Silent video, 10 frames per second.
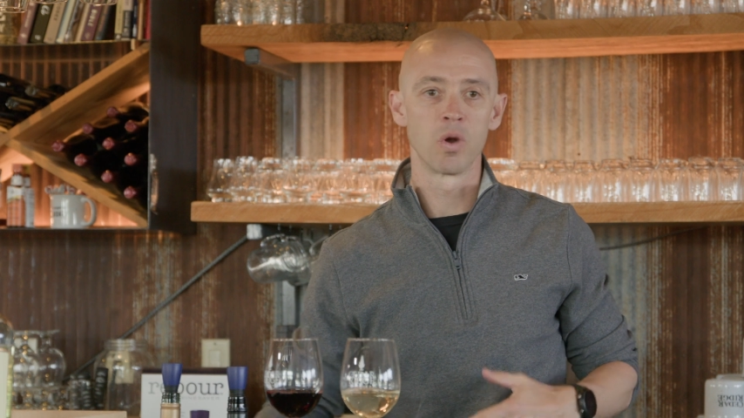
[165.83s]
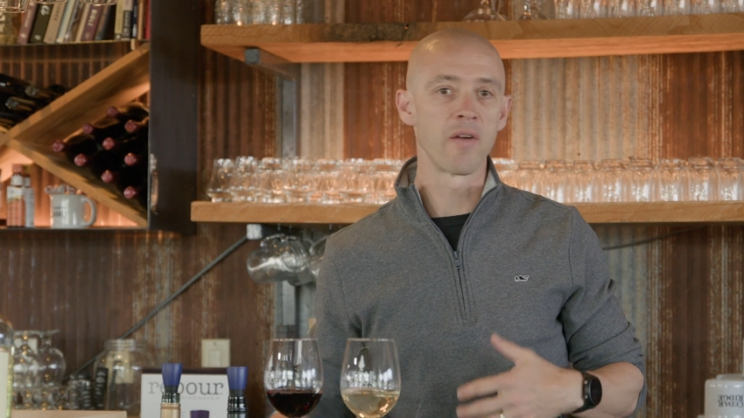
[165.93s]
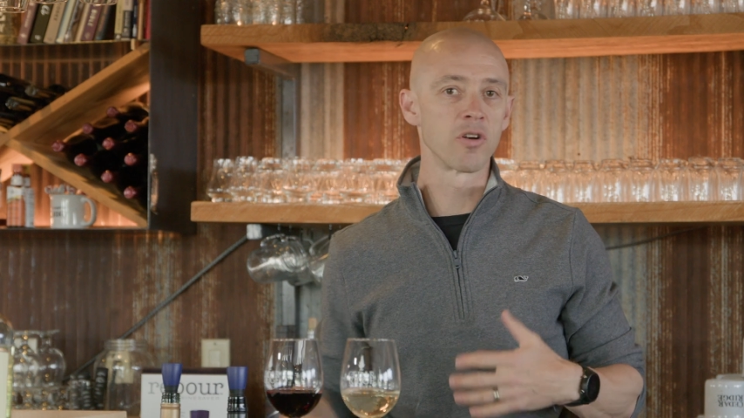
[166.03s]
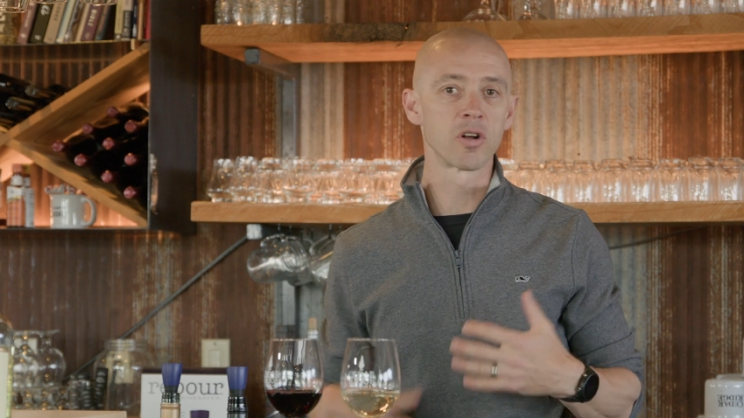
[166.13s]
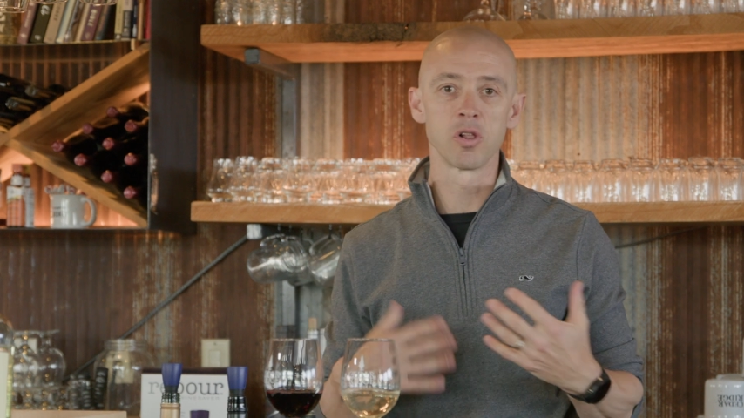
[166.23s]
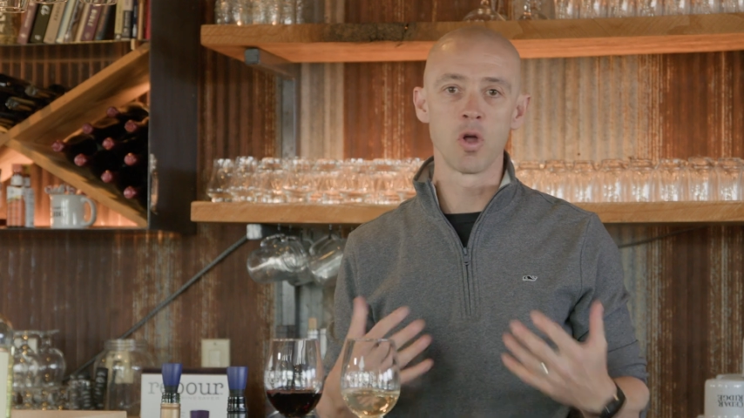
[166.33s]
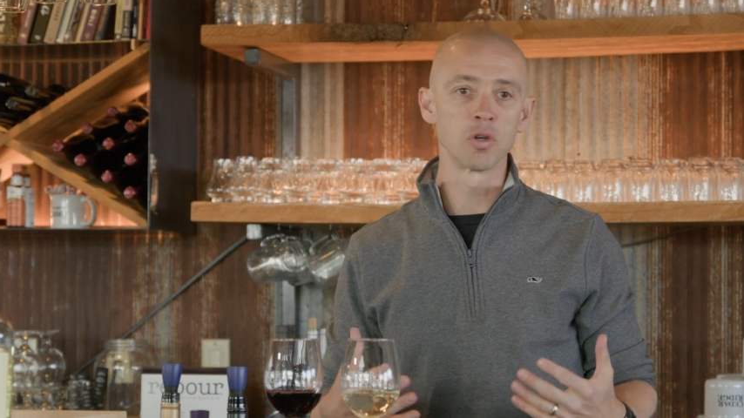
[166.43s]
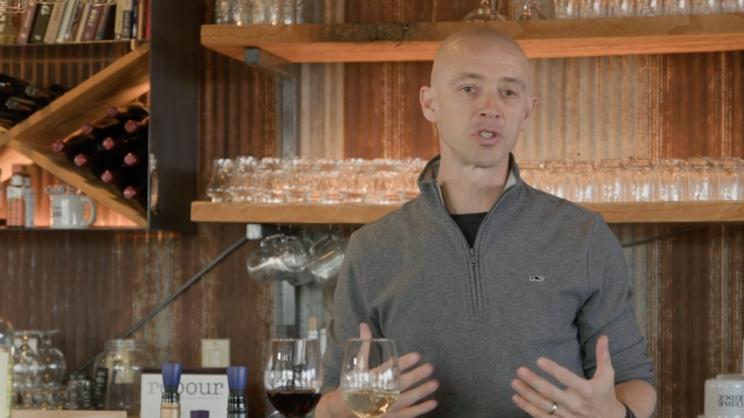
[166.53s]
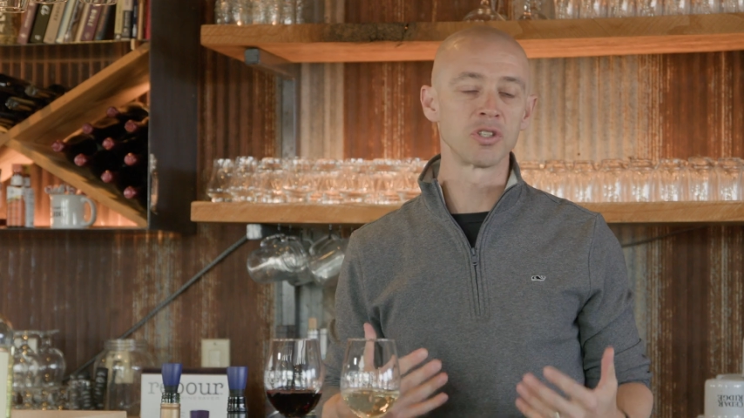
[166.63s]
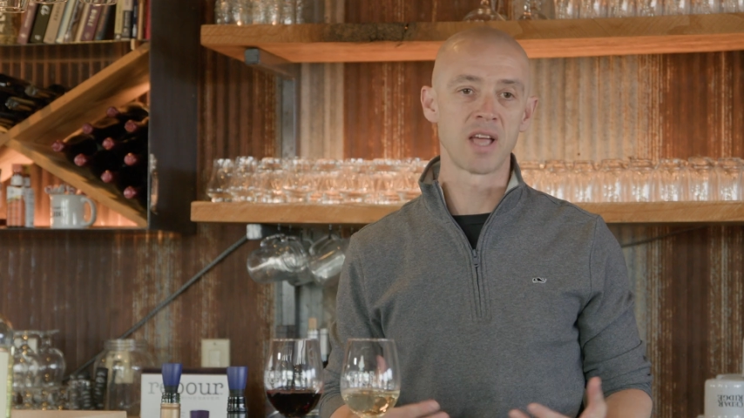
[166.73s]
whatever
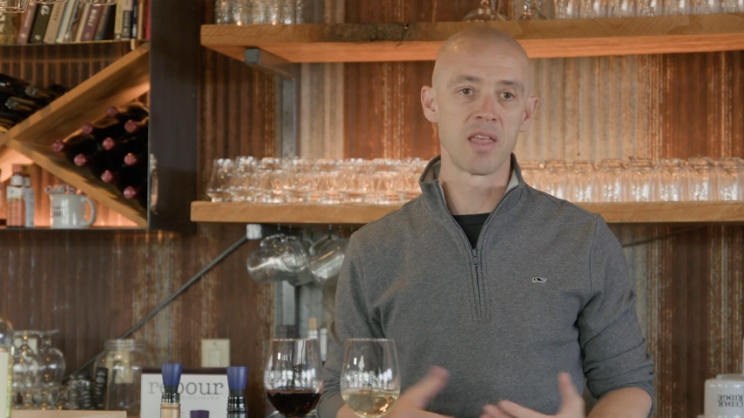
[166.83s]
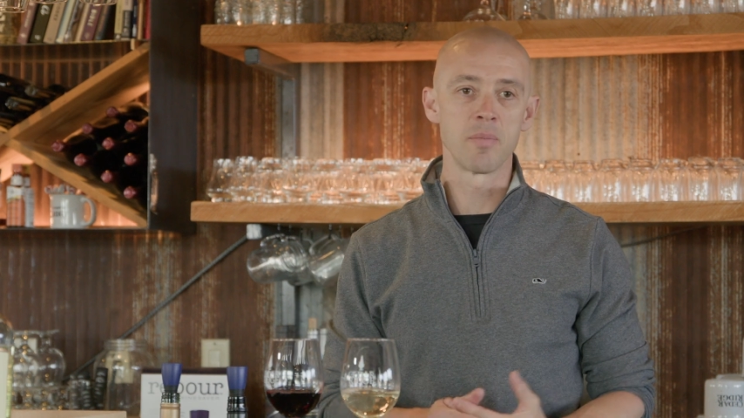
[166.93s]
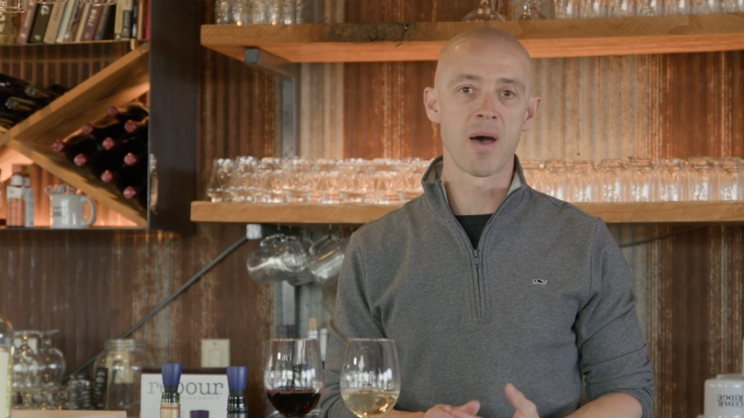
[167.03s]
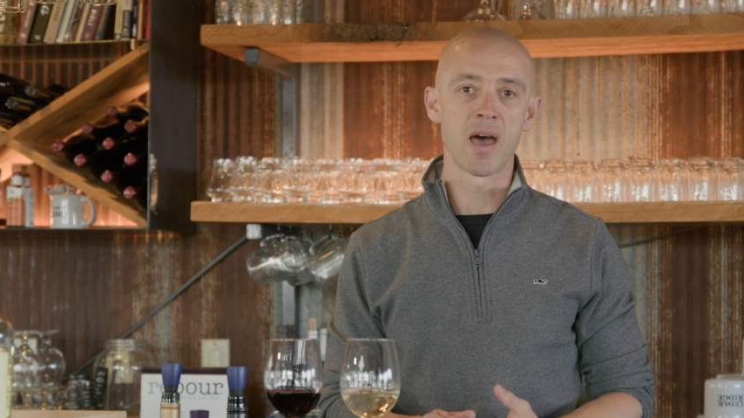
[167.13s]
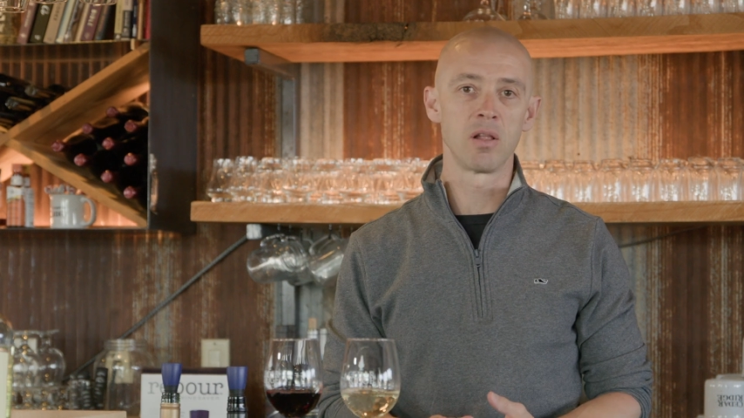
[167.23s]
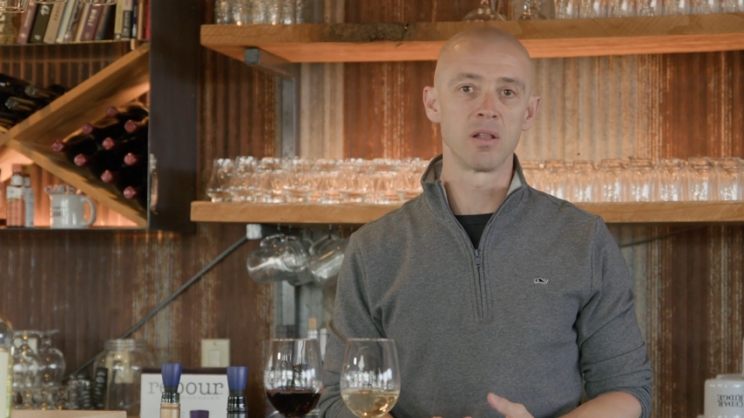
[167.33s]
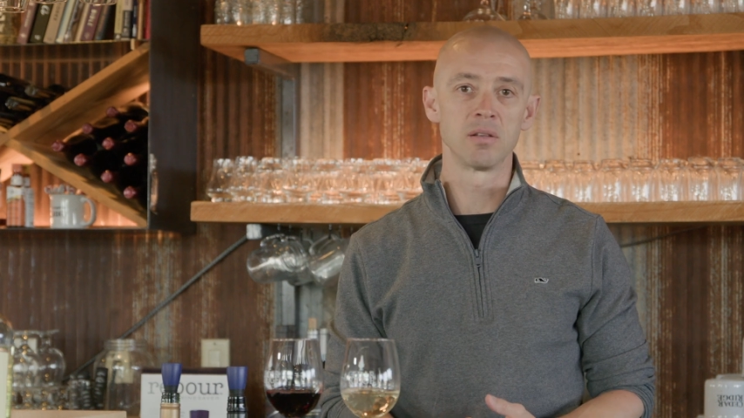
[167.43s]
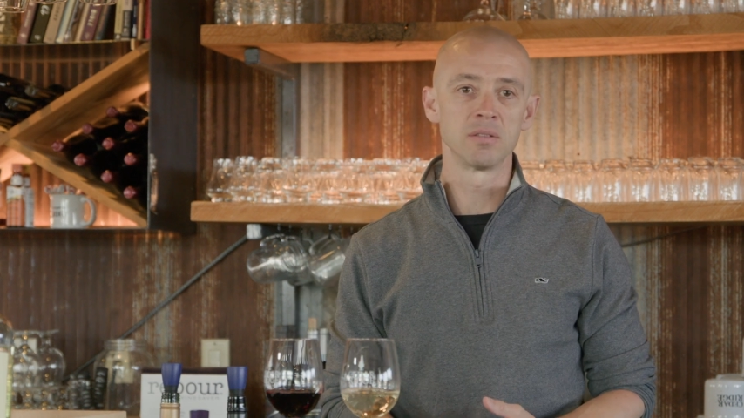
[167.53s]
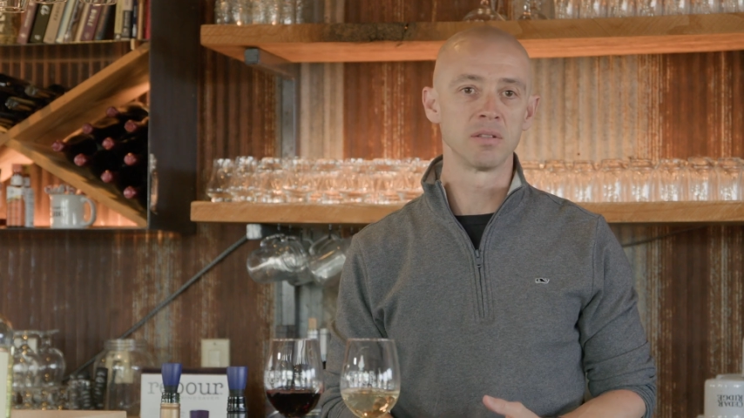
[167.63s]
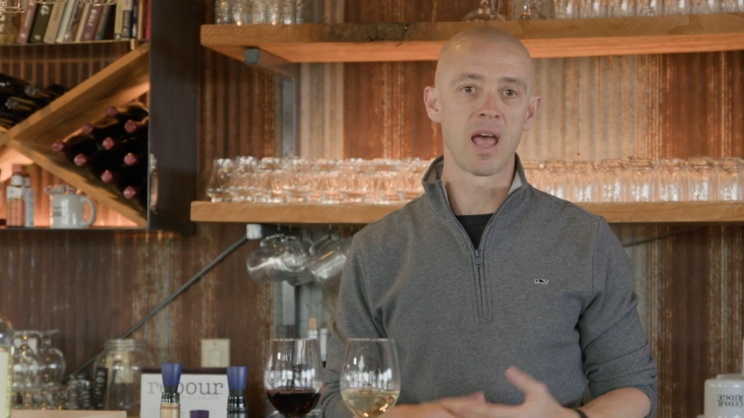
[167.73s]
closure's on the bottle